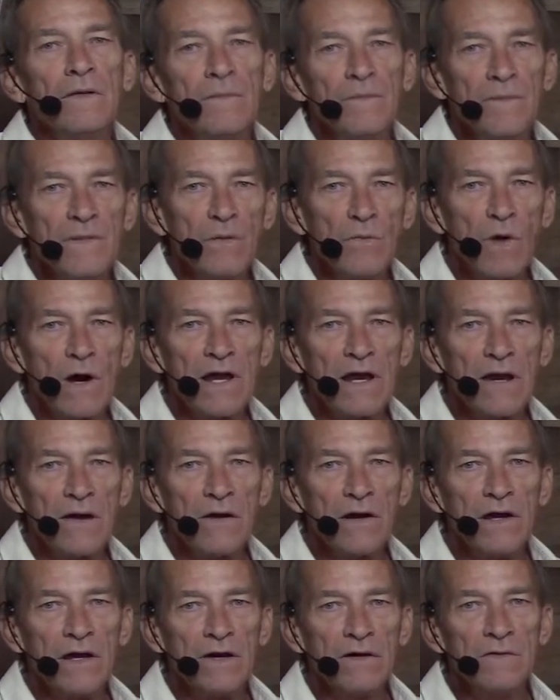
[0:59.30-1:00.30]
The white
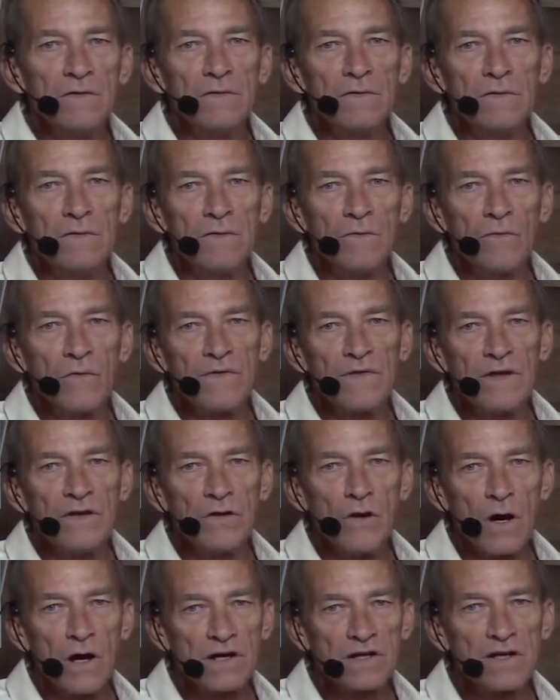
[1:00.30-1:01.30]
area with the
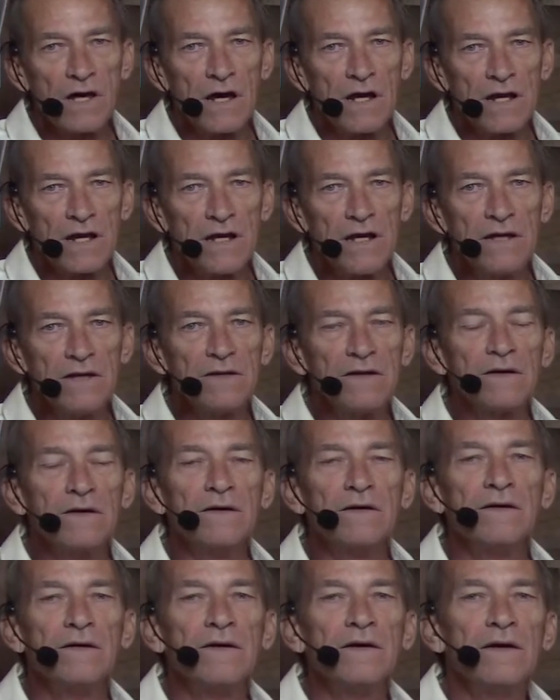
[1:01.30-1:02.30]
dark dot in it
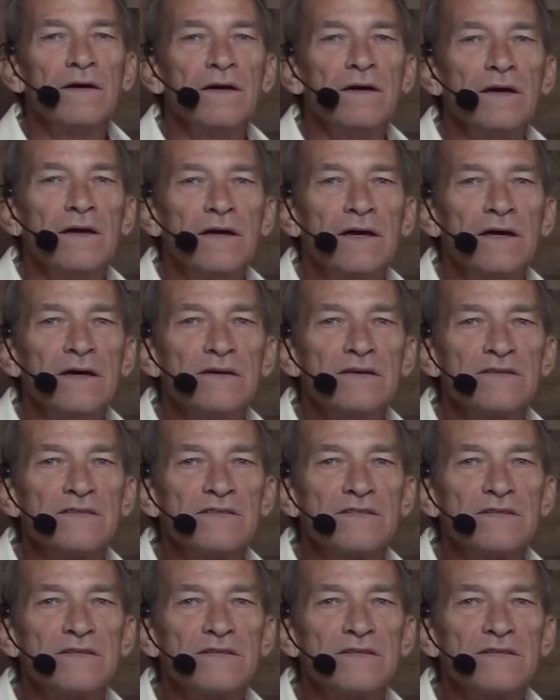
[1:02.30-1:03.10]
is